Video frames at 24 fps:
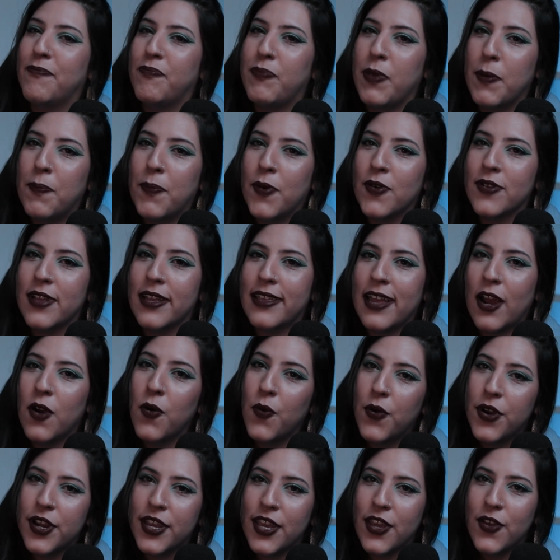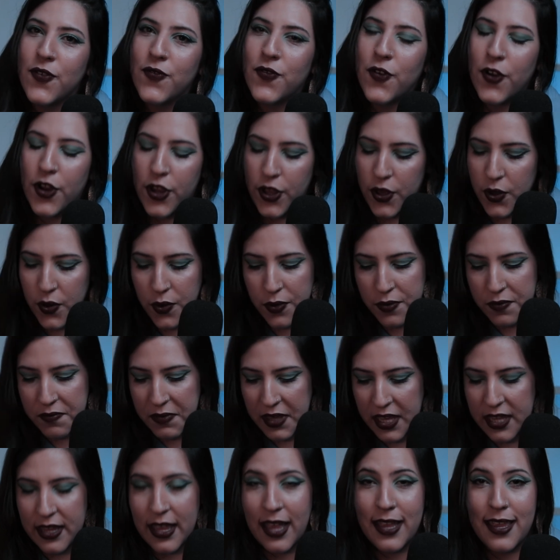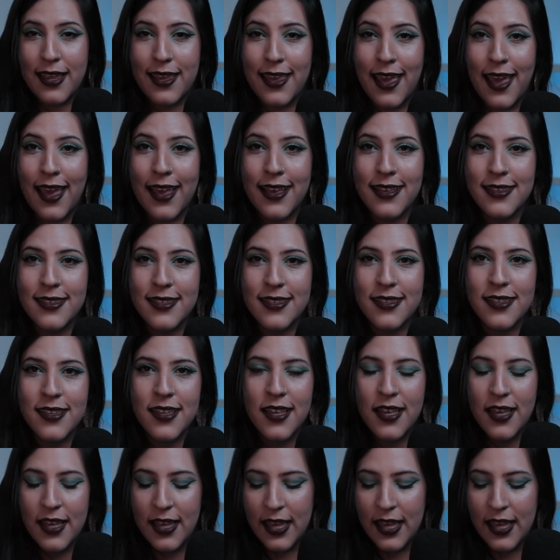people that are working for you in any case.